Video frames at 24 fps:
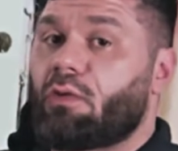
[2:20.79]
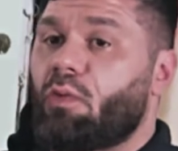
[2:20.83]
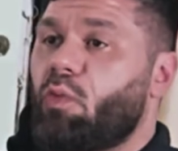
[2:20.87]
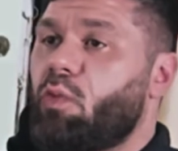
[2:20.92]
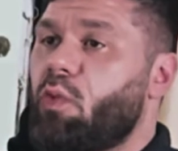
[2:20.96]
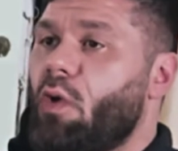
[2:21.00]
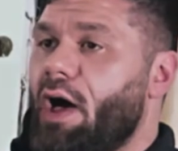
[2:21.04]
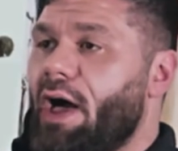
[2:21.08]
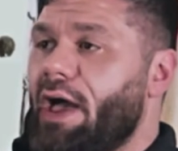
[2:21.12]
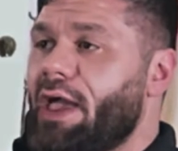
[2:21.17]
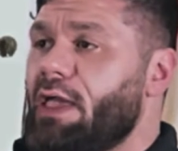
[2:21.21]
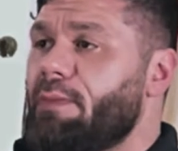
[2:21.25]

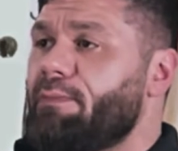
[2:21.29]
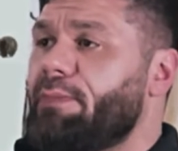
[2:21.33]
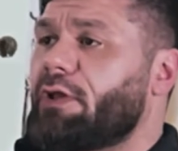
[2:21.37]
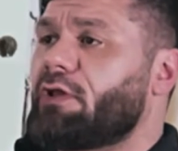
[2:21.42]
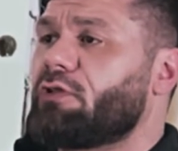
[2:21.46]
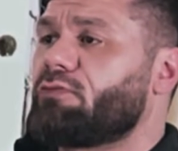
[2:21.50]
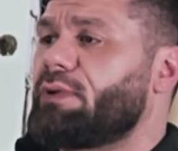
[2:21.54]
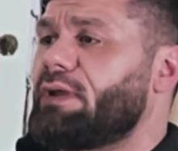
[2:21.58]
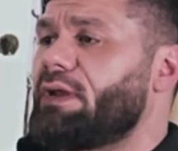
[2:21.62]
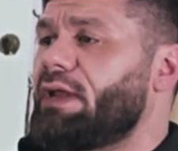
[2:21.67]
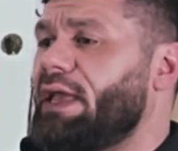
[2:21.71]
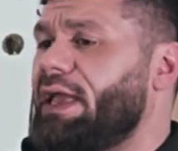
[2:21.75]
Why?
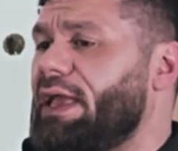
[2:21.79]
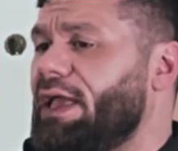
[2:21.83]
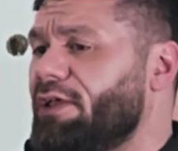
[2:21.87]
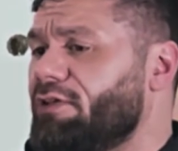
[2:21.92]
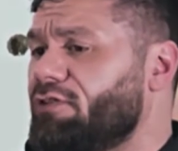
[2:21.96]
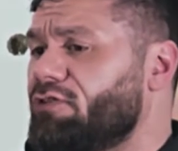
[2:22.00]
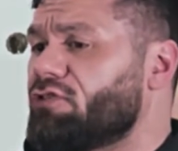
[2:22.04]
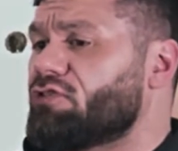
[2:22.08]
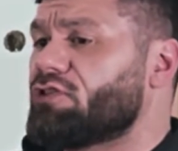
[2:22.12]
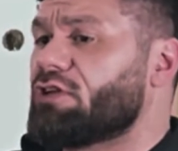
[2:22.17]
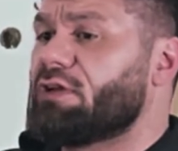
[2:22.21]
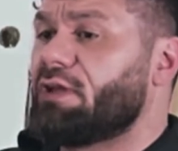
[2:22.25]
Because when
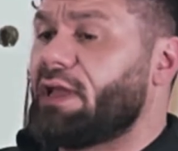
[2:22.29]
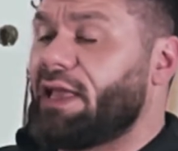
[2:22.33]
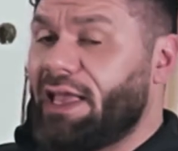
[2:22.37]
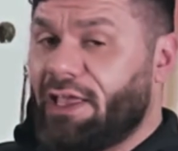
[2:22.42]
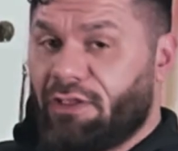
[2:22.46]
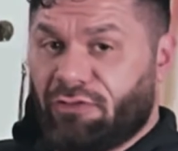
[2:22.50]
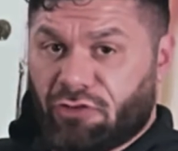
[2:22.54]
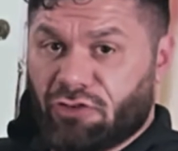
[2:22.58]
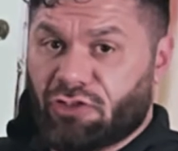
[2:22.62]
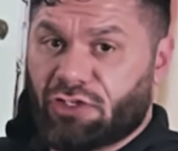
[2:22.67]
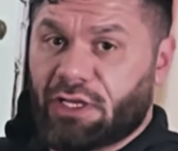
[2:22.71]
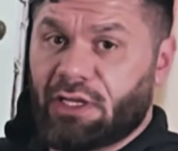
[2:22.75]
estrogen,
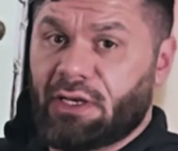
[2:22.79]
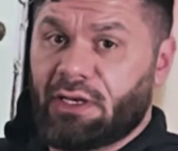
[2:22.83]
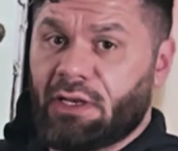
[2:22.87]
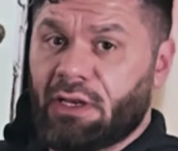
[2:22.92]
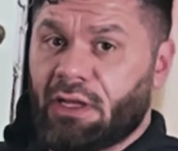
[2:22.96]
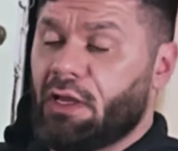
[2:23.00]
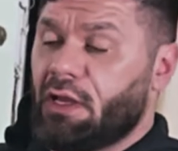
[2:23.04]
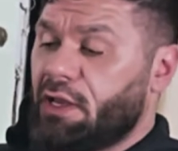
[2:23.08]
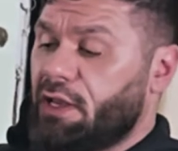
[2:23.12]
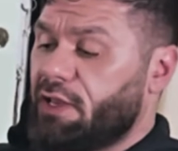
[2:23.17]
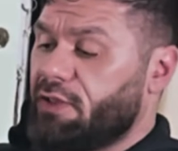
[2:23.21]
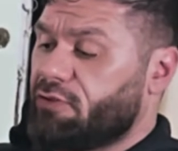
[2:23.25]
estrogen
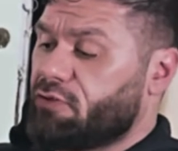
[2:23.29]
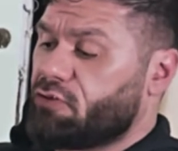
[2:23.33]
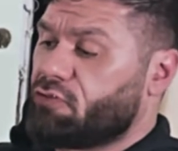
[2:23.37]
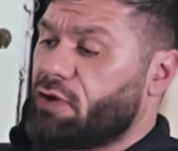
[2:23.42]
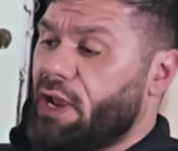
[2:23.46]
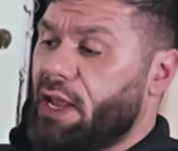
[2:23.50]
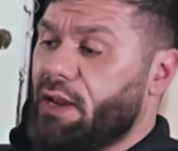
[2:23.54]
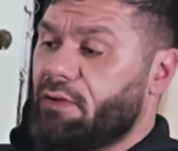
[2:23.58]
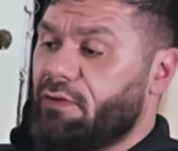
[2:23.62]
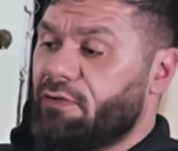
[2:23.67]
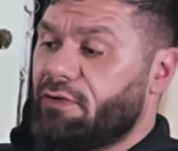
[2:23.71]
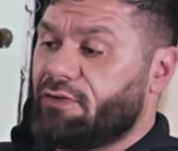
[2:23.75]
is
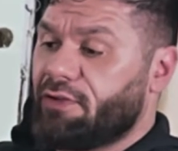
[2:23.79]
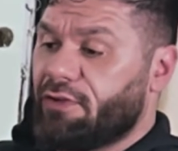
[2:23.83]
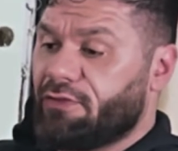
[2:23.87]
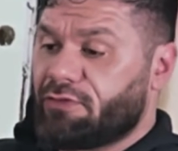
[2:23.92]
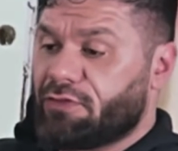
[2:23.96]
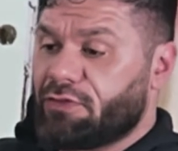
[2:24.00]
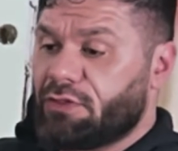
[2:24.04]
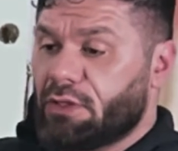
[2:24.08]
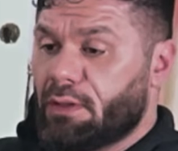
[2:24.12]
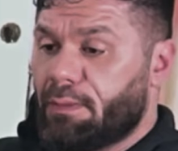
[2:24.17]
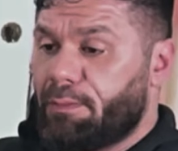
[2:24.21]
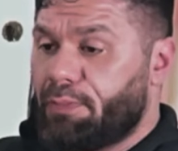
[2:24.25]
greatly reduced
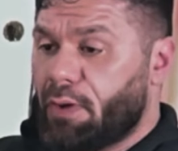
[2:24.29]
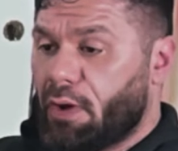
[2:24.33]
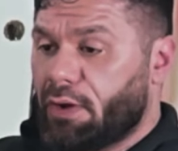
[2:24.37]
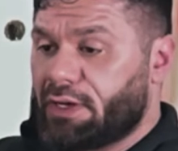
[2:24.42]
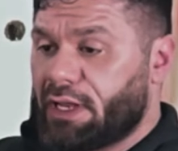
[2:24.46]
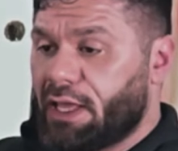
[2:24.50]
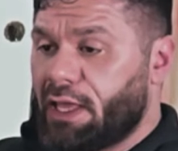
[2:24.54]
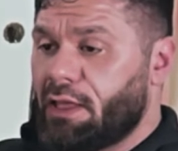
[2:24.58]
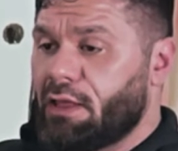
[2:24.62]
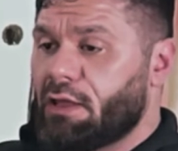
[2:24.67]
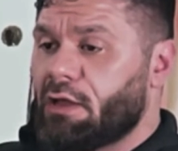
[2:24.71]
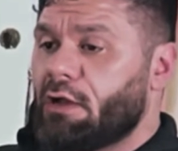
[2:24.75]
in the
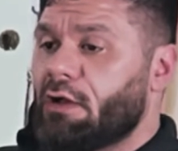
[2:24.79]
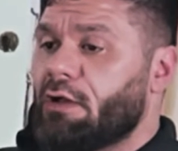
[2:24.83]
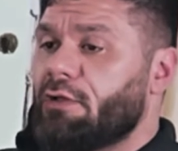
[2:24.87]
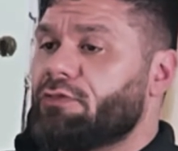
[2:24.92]
body,